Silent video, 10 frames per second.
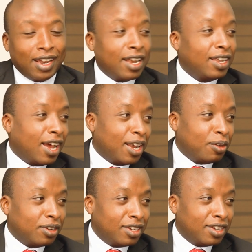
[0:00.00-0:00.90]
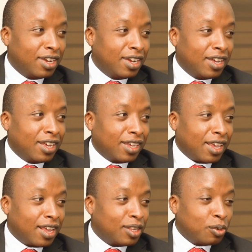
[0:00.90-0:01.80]
learning a lot.
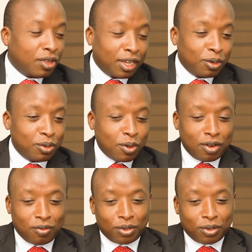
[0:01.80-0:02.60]
Yeah, so thank you, Joanne,